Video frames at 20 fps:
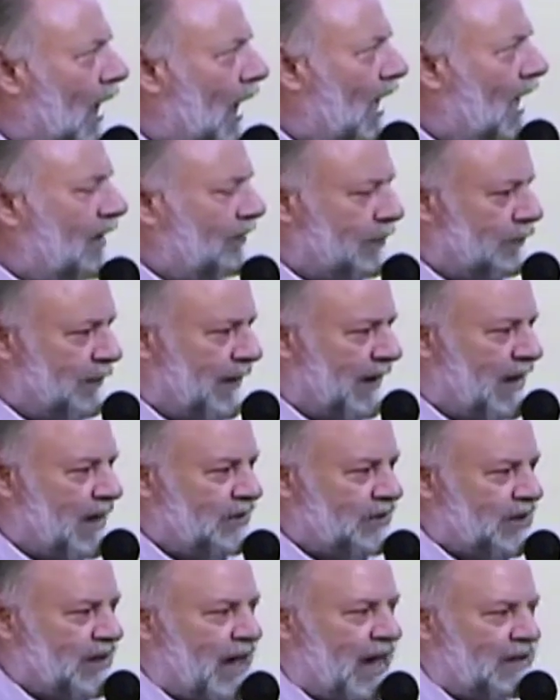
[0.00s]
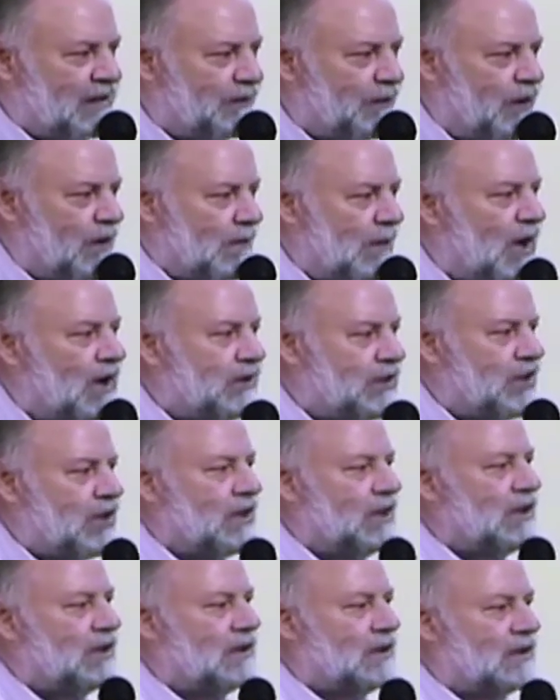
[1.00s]
I haven't been educated very much.
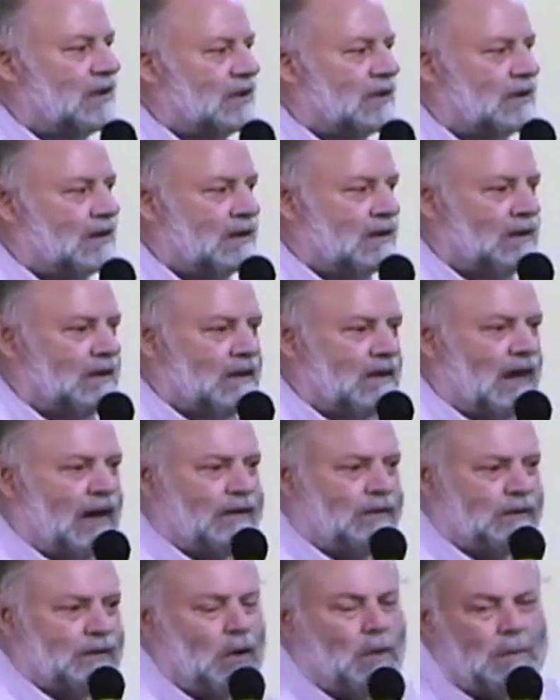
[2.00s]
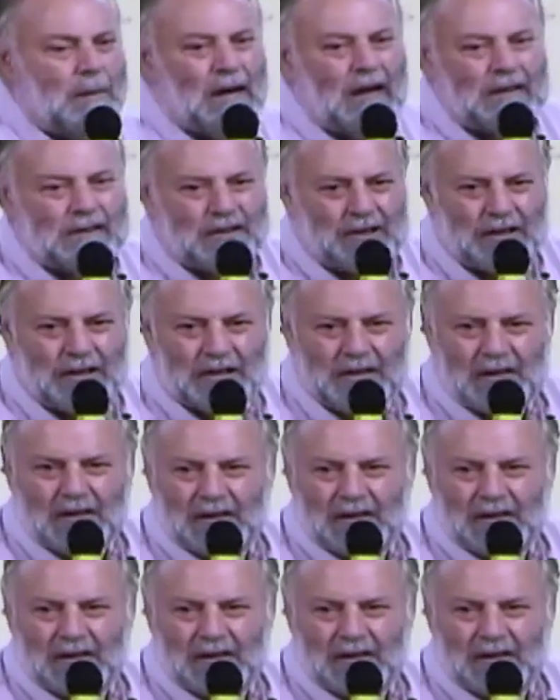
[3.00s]
I don't know much.